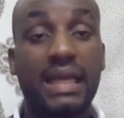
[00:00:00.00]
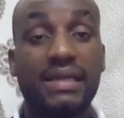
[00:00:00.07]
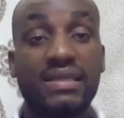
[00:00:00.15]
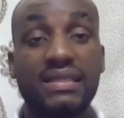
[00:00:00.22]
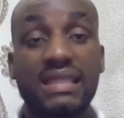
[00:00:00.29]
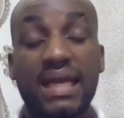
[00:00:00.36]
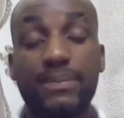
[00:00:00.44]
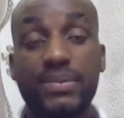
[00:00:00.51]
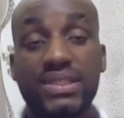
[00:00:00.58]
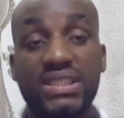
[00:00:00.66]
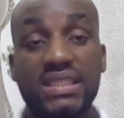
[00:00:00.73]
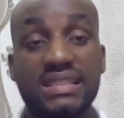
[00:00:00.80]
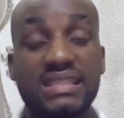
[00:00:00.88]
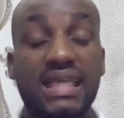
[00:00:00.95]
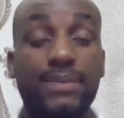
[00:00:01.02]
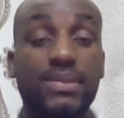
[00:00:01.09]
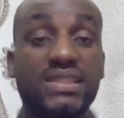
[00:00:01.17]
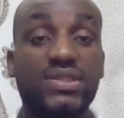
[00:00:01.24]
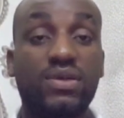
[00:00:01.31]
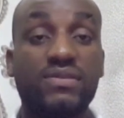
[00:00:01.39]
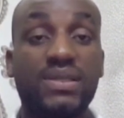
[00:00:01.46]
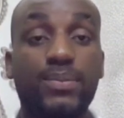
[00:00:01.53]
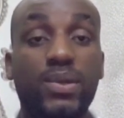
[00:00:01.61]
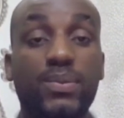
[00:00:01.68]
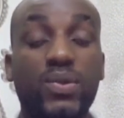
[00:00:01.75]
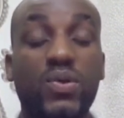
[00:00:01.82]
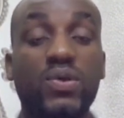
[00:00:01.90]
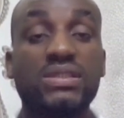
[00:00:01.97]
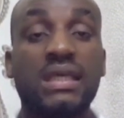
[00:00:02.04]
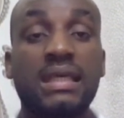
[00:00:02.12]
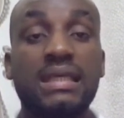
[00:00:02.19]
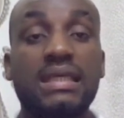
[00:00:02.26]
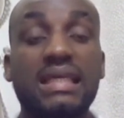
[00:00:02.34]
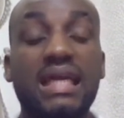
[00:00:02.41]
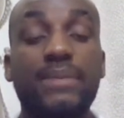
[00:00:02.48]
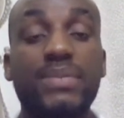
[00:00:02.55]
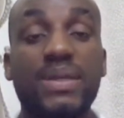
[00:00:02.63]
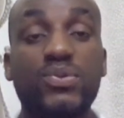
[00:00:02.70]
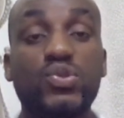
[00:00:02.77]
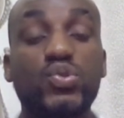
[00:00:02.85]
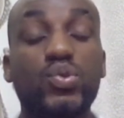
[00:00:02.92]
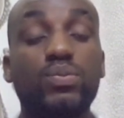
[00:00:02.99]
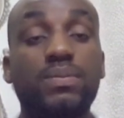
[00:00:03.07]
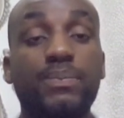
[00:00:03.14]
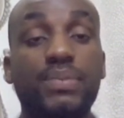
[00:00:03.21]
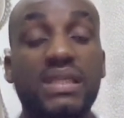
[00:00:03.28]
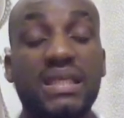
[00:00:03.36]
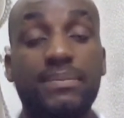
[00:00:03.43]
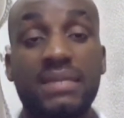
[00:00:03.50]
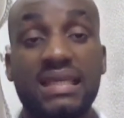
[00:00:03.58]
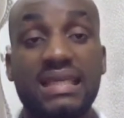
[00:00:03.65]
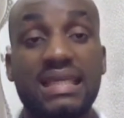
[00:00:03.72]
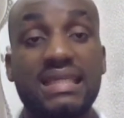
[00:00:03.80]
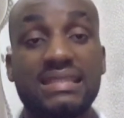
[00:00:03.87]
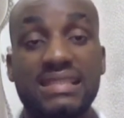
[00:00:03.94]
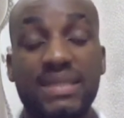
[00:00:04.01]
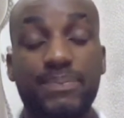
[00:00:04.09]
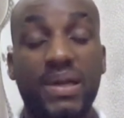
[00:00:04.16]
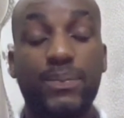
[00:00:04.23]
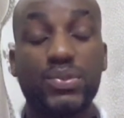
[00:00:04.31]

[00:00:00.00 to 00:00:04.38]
I really appreciate his ability on the ball because he can be able to make in deeper